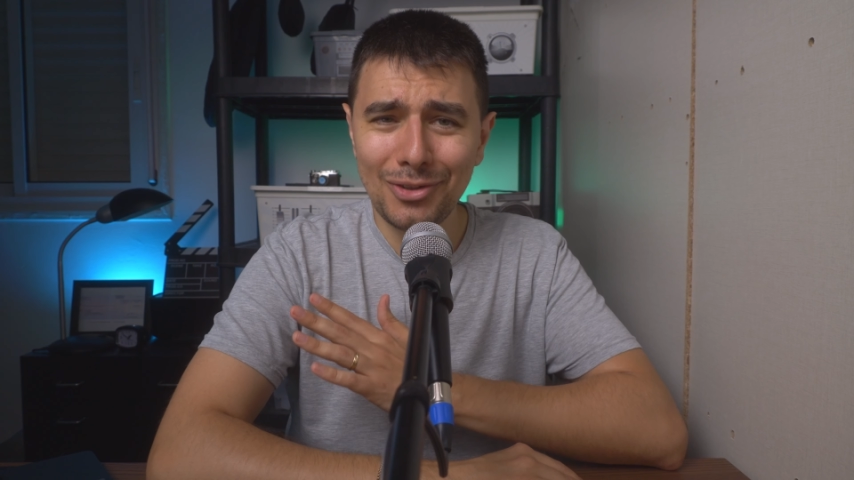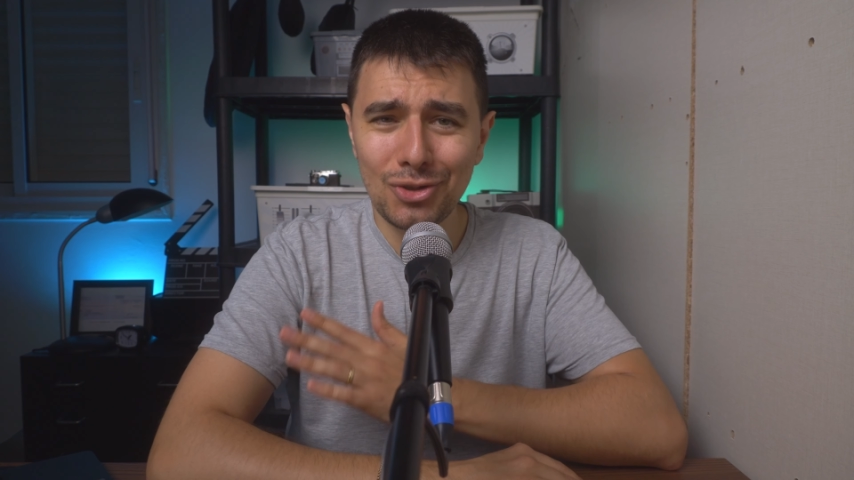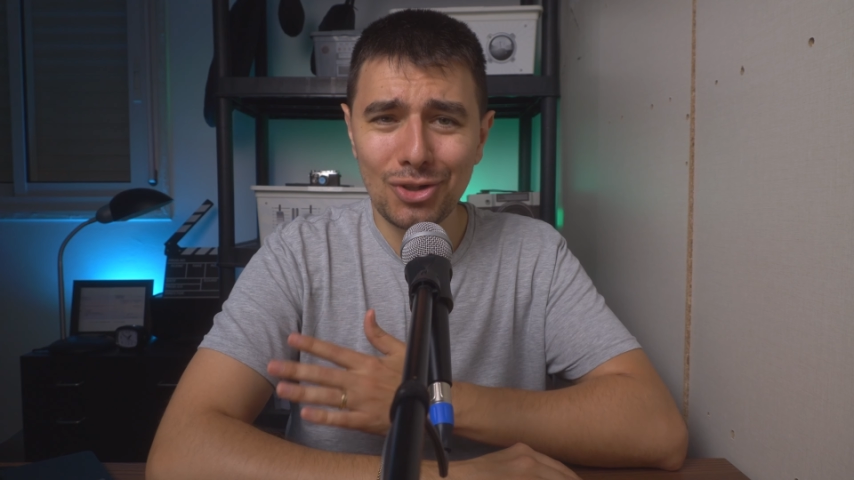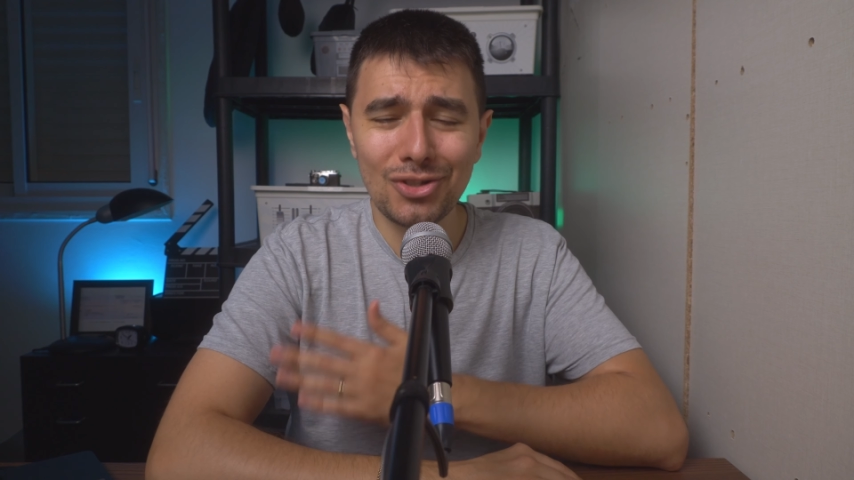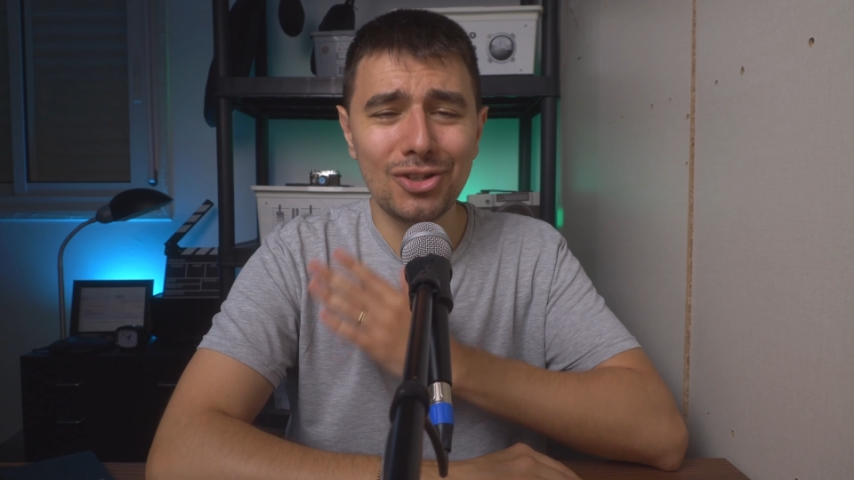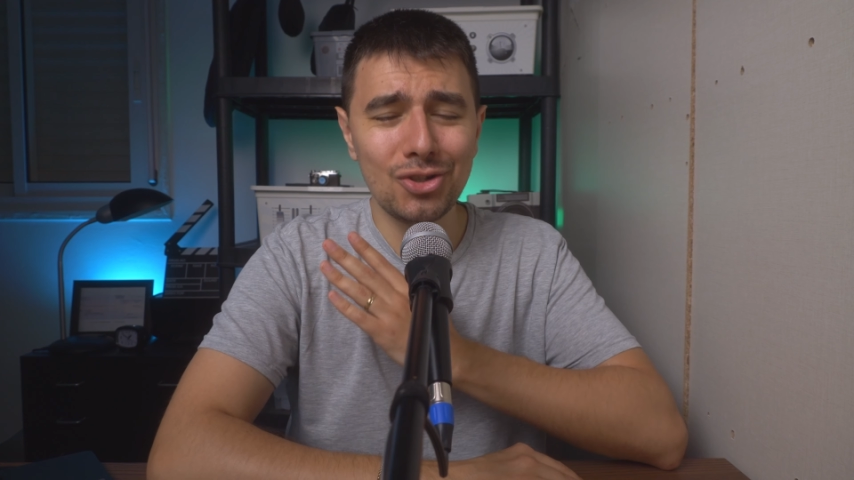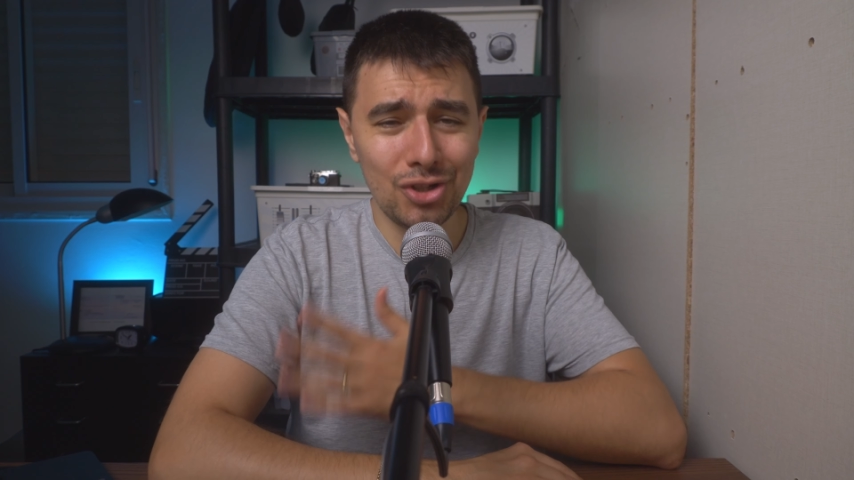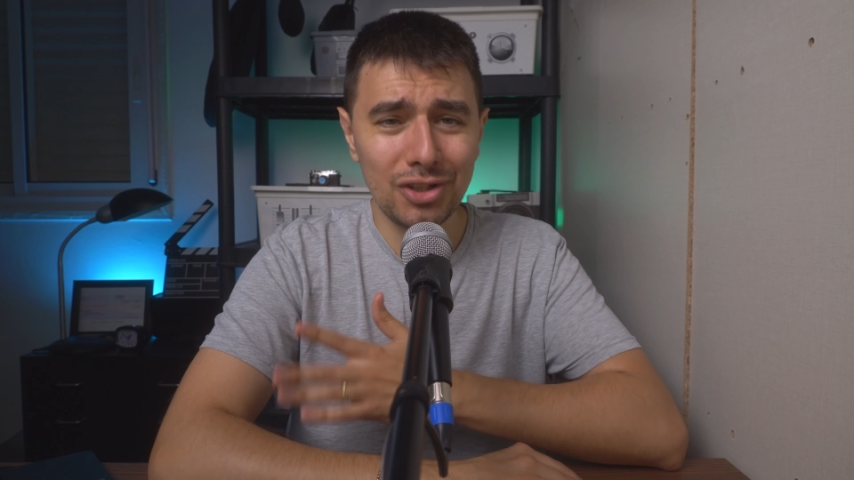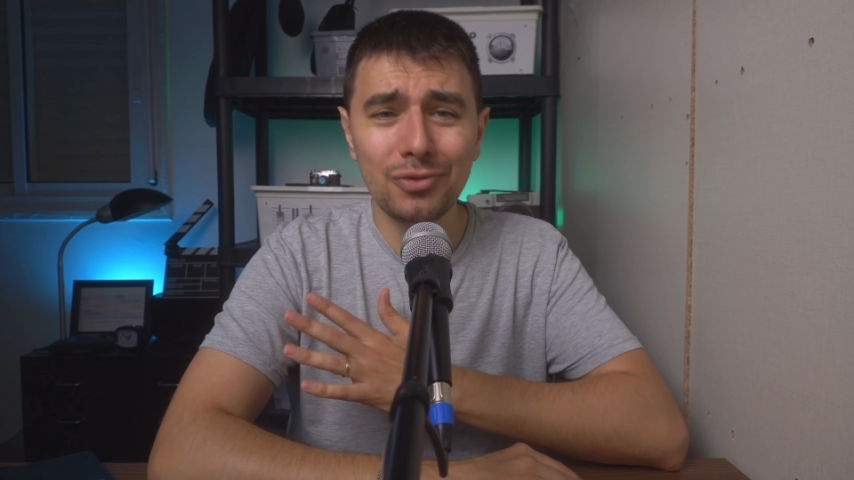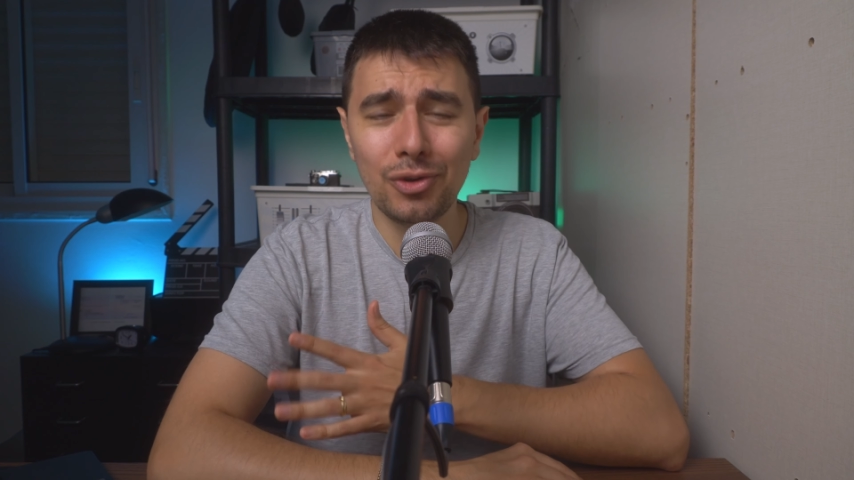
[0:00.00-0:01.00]
features are
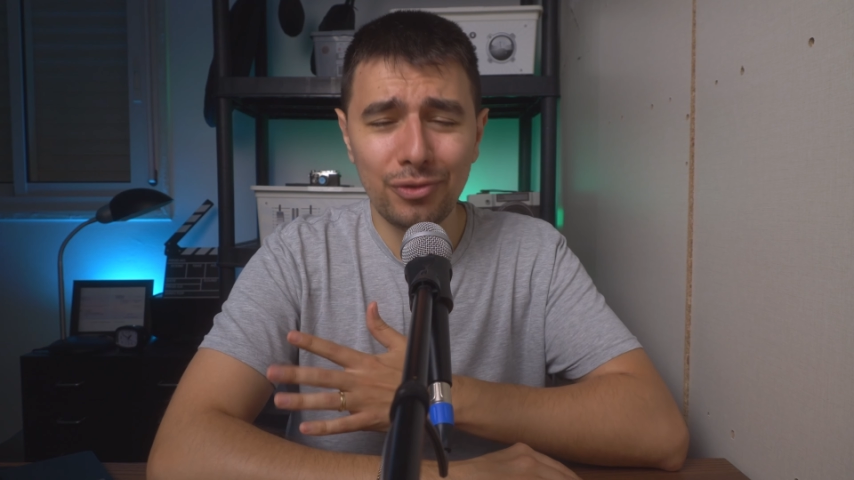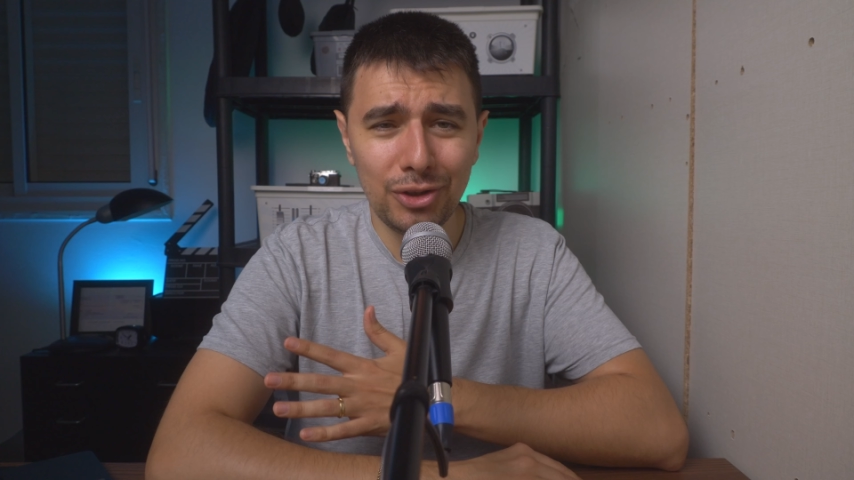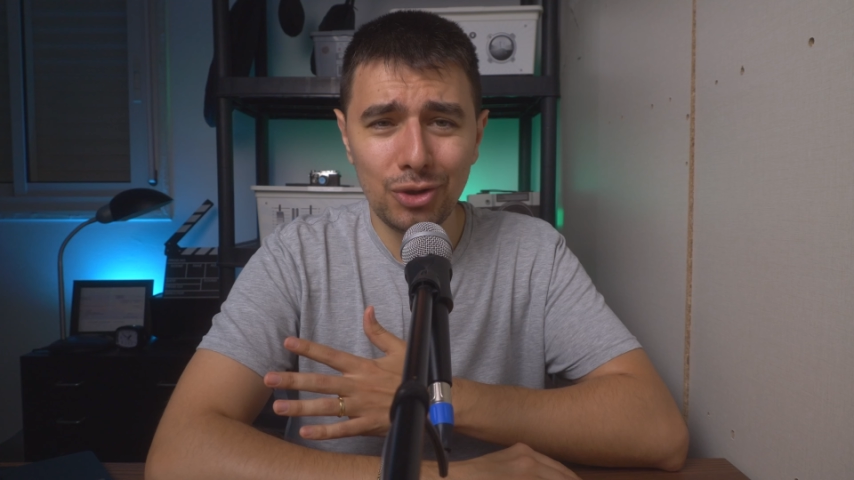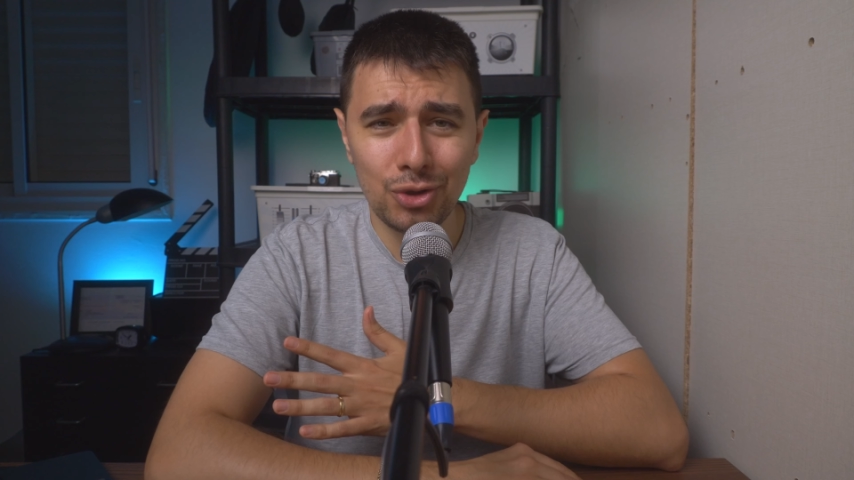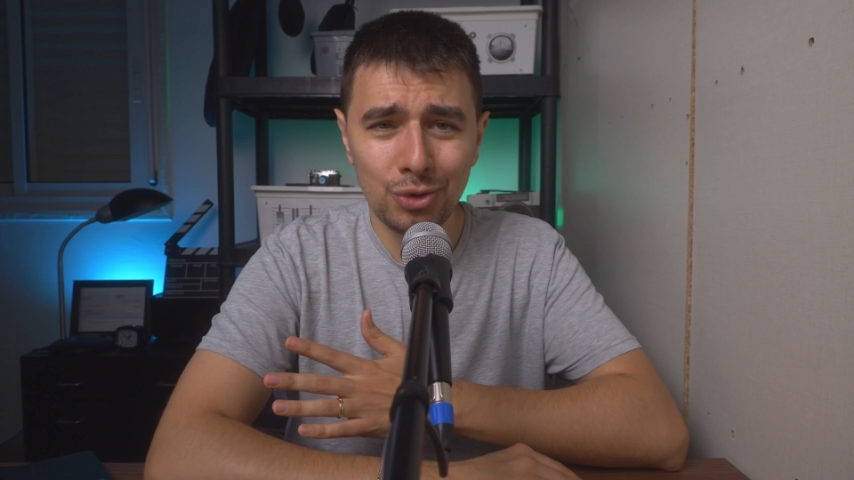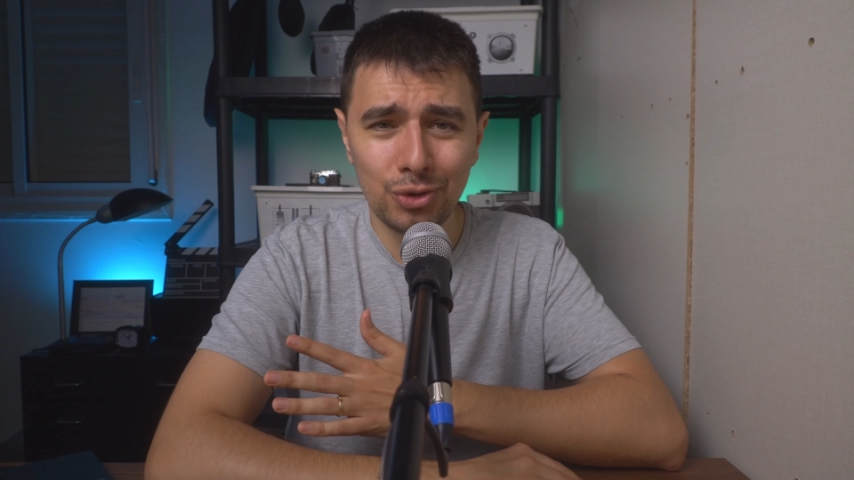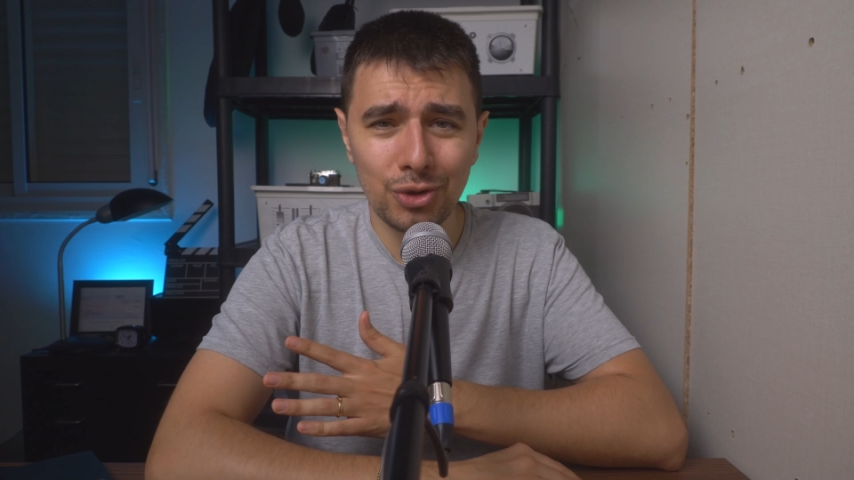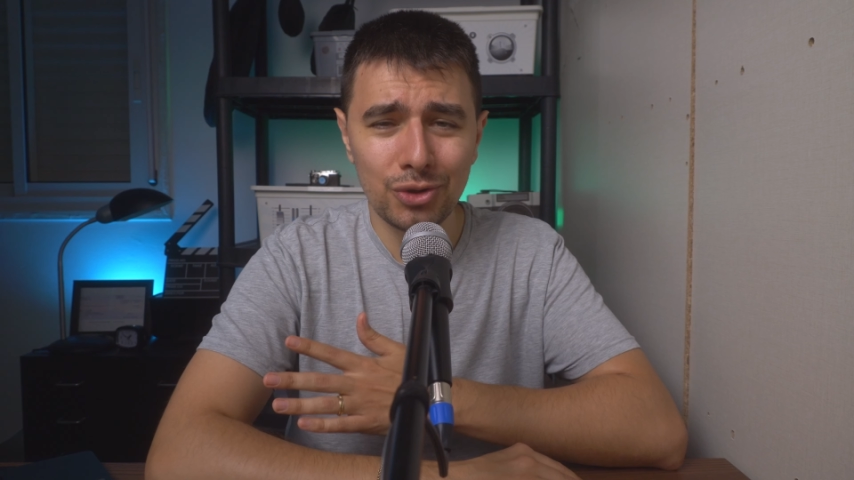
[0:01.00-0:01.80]
just for video shooters,